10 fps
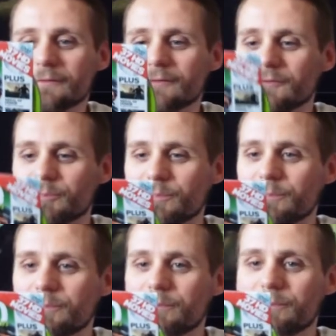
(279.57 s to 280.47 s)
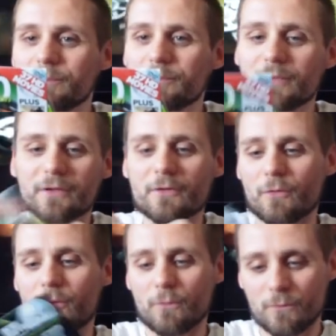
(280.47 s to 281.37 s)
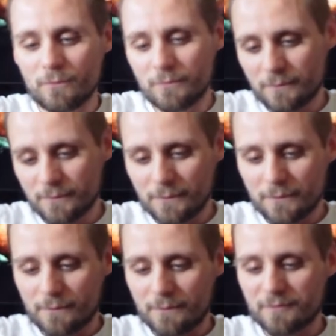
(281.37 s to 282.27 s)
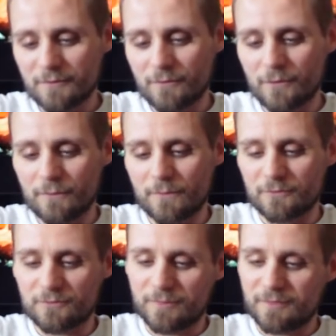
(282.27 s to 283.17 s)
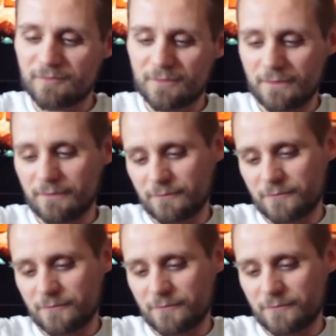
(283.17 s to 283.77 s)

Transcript: Sounds pretty cool. Let's have a look, at the discs here.